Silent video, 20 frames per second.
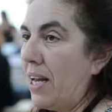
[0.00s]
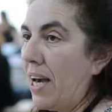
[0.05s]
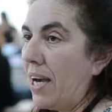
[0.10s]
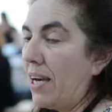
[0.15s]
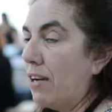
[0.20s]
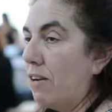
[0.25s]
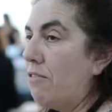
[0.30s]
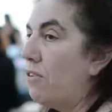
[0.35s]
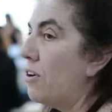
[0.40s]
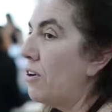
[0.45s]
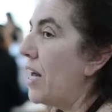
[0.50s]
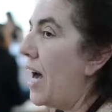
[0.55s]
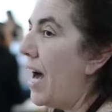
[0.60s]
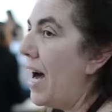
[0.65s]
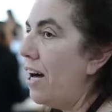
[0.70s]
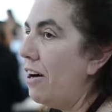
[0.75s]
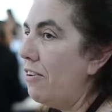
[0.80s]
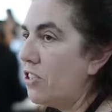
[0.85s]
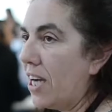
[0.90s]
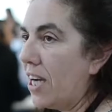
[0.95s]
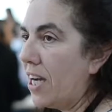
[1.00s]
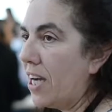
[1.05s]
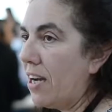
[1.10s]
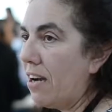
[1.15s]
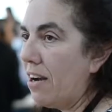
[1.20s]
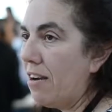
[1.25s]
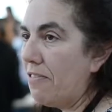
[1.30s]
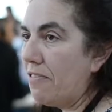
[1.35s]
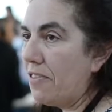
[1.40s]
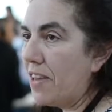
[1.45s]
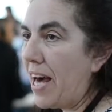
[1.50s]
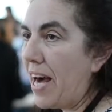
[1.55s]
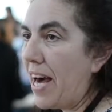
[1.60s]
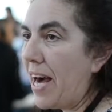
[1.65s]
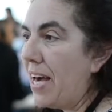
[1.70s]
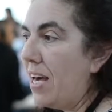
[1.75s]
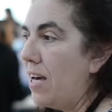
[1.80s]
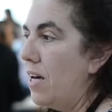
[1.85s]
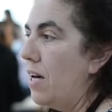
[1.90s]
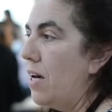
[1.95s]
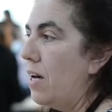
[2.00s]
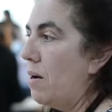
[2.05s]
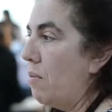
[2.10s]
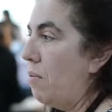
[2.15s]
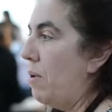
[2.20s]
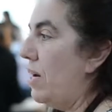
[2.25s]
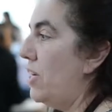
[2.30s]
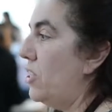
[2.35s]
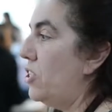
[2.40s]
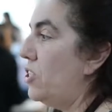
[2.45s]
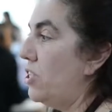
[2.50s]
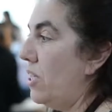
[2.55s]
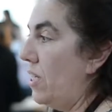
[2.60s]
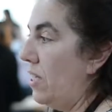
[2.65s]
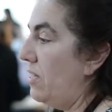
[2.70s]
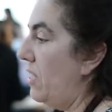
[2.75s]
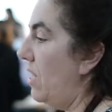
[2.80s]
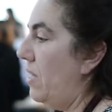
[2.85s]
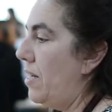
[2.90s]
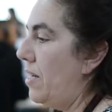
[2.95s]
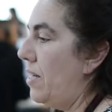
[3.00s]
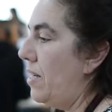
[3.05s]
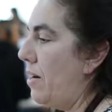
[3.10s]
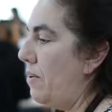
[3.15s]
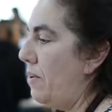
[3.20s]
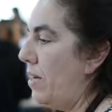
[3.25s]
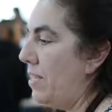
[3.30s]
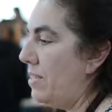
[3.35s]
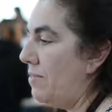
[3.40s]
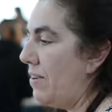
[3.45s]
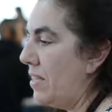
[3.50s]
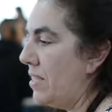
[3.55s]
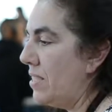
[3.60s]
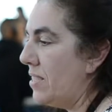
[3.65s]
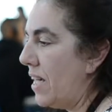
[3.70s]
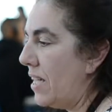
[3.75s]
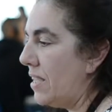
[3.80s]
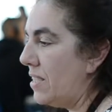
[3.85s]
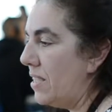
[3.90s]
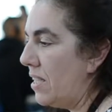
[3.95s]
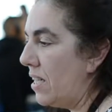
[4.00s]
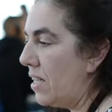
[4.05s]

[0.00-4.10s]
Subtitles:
I can run a health check off there, which is fantastic.